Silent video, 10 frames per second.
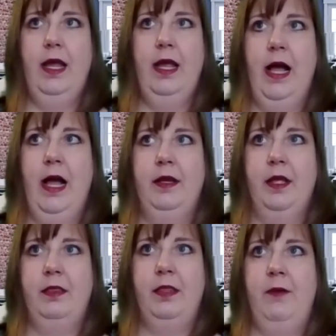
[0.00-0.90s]
And
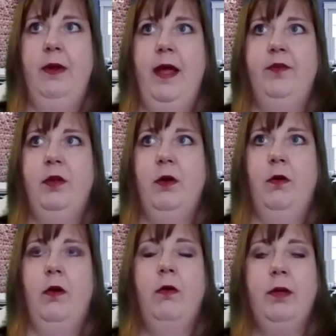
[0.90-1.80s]
they would have to
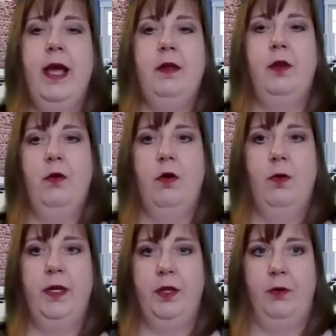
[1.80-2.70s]
go, oh yeah, you're
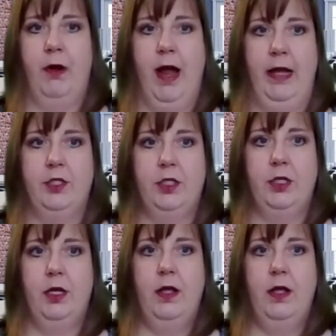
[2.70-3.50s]
home in your garage.